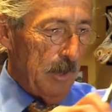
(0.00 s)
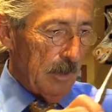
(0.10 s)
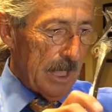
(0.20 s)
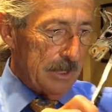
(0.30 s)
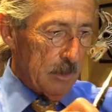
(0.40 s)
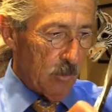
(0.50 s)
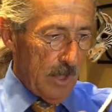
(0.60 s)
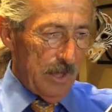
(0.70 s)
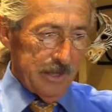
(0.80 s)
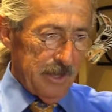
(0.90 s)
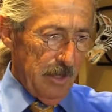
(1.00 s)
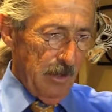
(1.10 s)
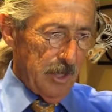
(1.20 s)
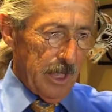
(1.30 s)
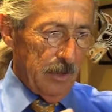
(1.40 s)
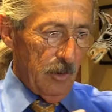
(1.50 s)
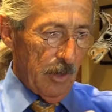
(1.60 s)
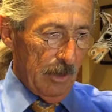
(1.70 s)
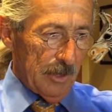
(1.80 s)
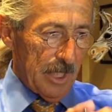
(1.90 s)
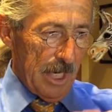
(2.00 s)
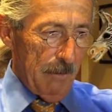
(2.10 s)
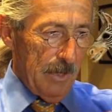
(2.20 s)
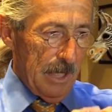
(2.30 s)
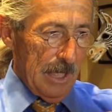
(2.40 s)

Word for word: You know, guy says, "What?" I said, "No, you got to do it all the time.